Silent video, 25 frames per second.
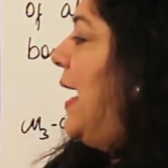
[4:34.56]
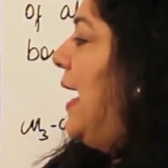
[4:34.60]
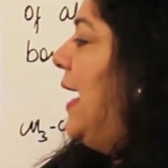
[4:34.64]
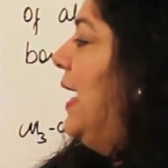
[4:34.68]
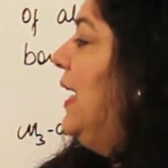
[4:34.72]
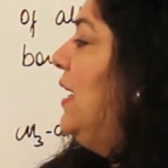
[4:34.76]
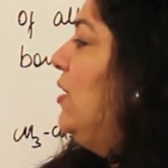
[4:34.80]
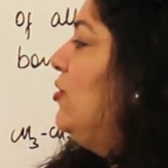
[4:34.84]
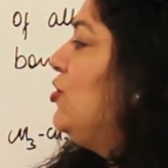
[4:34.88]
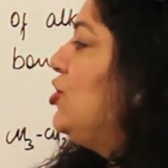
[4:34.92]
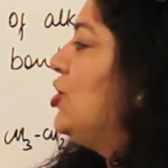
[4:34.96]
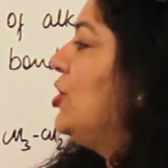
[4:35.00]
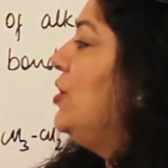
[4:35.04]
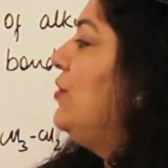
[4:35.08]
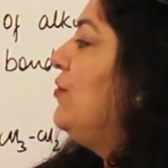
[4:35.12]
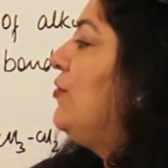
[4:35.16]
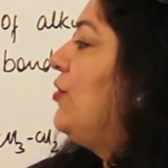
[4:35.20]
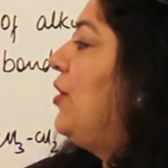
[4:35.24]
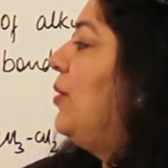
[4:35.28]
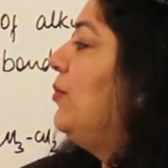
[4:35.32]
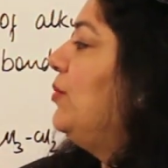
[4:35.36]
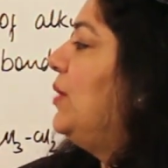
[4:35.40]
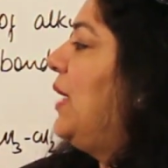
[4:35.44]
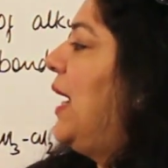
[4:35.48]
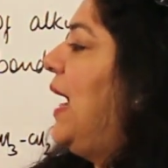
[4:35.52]
halogen
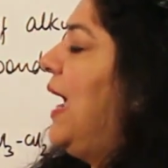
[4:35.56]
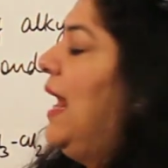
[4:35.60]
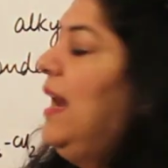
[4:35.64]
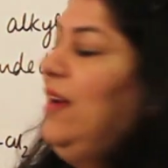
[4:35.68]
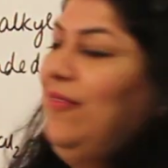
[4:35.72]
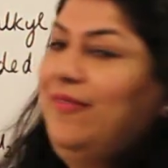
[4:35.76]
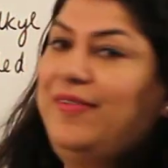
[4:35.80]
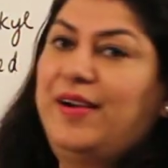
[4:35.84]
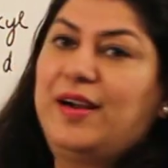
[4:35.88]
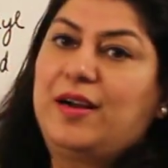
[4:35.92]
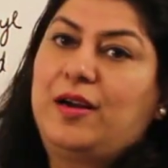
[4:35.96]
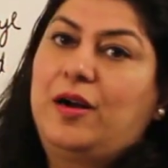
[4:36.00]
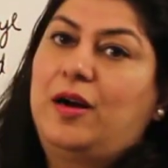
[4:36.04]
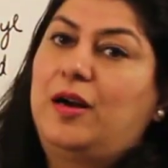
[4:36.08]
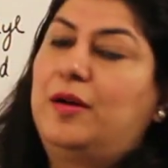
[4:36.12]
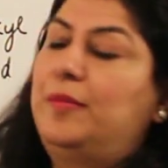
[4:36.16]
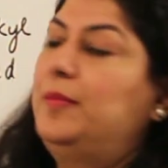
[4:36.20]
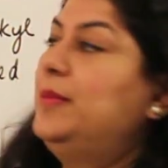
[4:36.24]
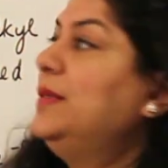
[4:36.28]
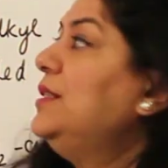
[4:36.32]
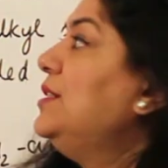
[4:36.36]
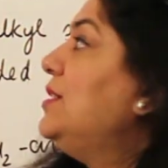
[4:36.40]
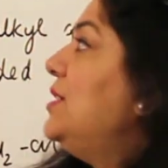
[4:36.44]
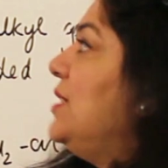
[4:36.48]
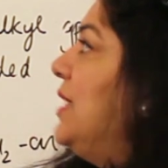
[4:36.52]
from the alpha
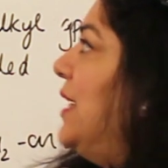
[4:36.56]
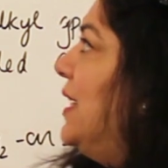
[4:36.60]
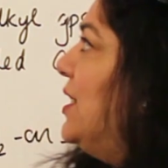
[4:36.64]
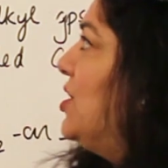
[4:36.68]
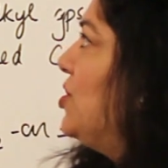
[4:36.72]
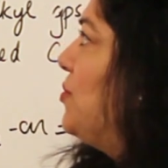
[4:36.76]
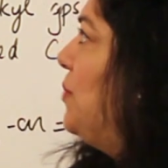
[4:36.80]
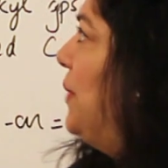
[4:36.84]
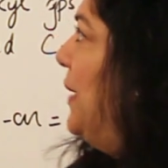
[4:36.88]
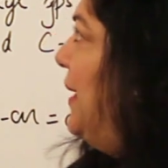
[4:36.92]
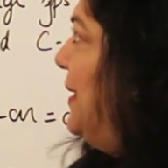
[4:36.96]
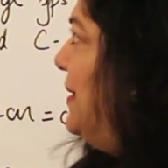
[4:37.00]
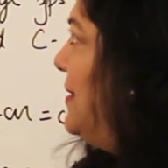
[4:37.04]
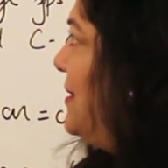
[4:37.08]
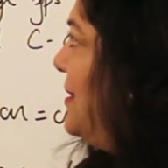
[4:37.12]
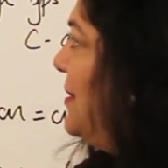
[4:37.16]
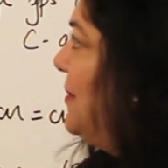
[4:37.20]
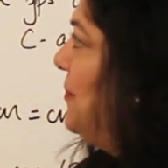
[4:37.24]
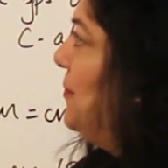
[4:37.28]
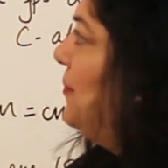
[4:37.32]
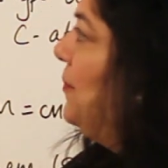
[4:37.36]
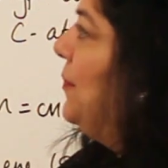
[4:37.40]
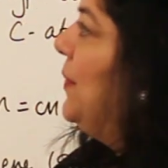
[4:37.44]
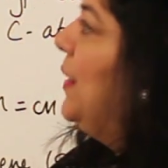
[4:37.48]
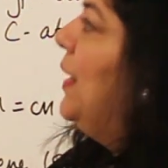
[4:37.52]
carbon takes
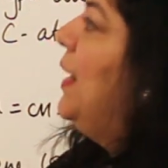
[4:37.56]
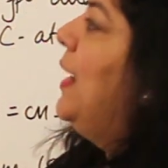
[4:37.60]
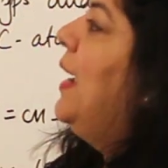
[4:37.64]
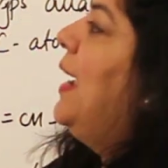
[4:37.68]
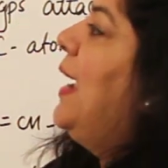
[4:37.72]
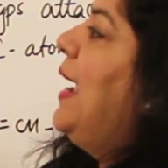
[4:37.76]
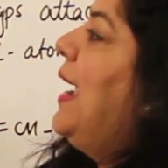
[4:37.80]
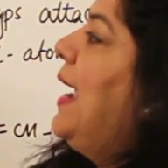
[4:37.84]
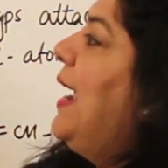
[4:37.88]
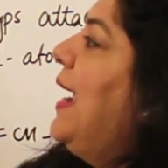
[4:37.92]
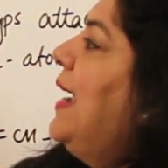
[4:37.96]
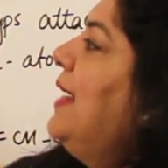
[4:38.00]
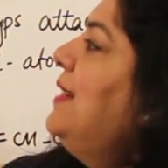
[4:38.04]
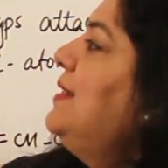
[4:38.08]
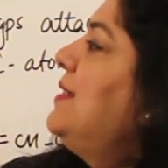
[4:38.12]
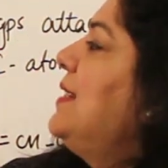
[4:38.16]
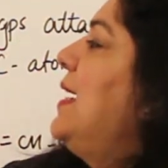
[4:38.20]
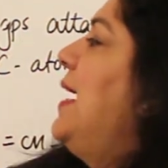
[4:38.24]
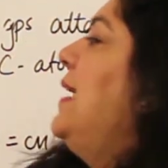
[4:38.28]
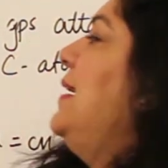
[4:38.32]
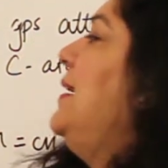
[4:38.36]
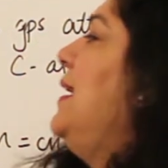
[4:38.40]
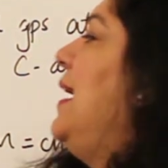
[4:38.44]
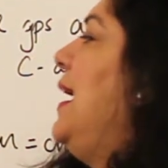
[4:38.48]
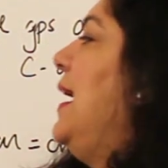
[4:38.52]
place and
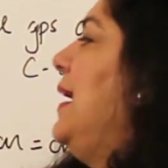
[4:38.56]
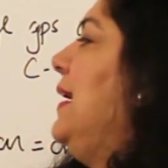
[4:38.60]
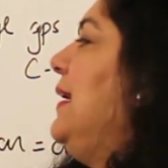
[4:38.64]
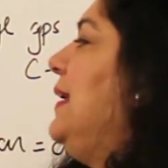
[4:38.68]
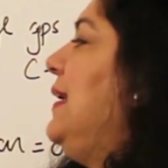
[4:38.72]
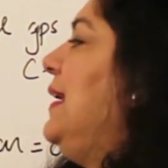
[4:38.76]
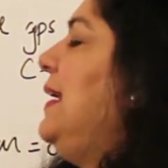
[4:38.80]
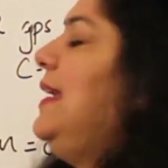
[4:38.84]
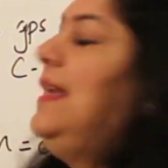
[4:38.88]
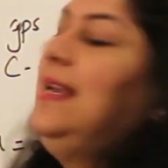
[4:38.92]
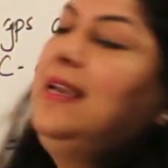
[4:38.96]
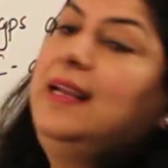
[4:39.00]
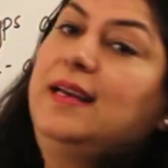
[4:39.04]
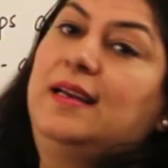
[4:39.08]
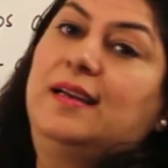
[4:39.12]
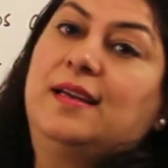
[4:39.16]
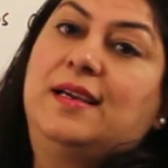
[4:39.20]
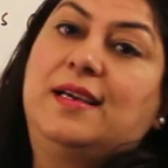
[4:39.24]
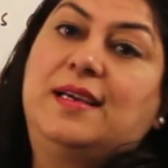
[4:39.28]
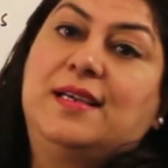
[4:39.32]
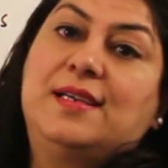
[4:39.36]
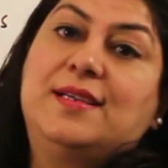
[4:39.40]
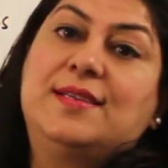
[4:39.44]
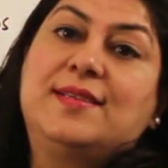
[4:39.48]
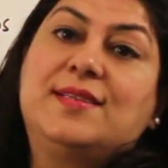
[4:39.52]
an alkene
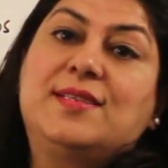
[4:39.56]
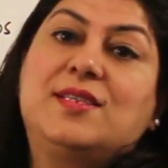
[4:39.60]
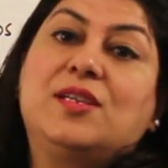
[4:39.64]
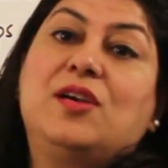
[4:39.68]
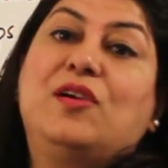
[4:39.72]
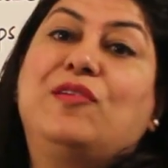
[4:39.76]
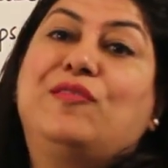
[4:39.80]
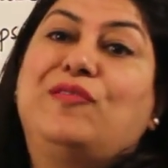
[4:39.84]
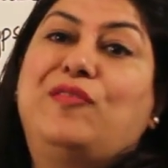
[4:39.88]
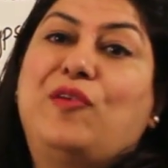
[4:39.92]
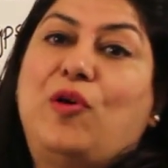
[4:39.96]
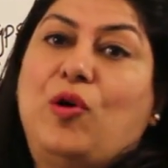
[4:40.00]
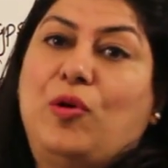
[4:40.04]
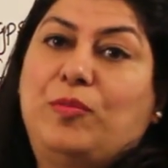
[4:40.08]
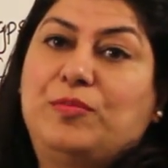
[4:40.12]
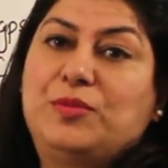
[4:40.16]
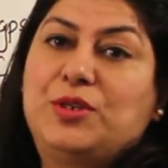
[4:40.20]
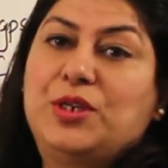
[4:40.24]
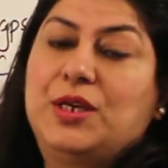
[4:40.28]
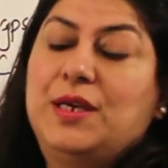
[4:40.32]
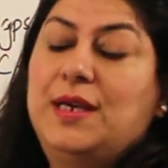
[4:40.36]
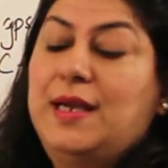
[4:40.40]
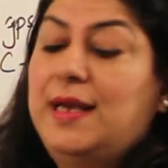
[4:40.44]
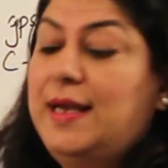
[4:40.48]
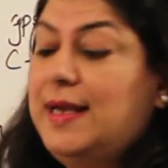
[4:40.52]
is formed.
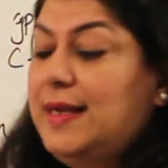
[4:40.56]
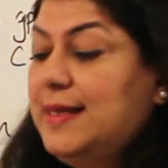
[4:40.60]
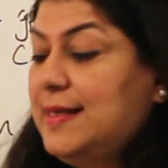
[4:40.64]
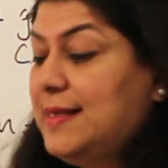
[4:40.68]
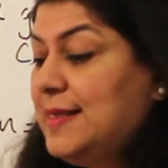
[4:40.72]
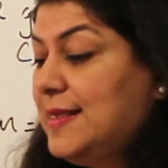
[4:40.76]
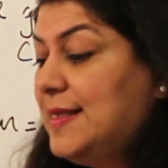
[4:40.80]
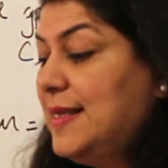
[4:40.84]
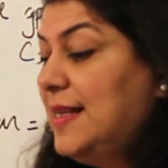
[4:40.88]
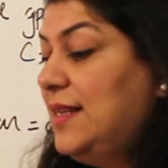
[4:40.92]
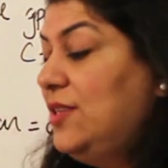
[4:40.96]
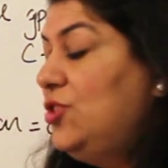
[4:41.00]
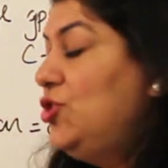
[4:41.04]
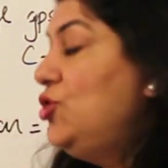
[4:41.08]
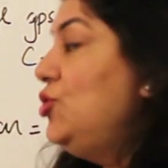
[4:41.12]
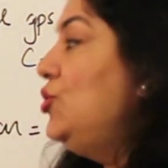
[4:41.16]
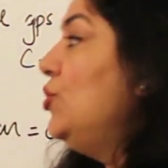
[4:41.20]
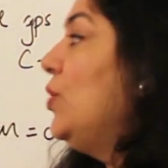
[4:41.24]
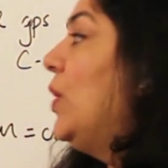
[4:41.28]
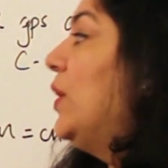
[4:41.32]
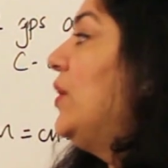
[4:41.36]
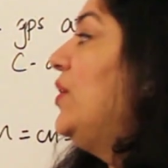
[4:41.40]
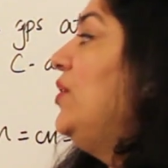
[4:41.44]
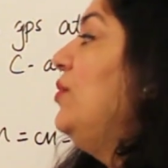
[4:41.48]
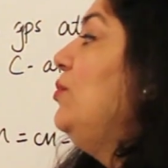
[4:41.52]
Since
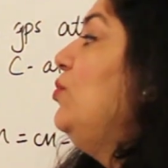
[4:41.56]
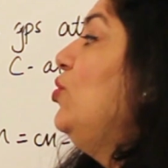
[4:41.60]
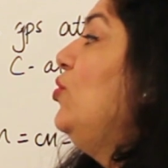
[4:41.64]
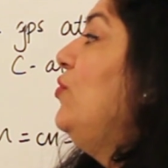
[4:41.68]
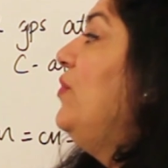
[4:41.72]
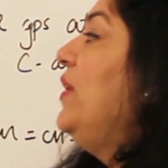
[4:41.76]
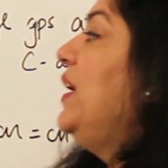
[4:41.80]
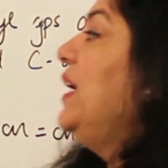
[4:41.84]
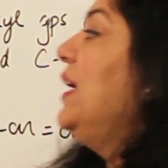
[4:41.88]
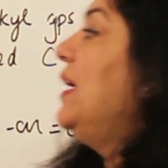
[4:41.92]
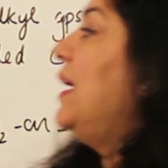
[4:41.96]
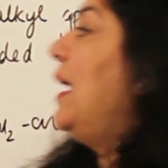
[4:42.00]
you are removing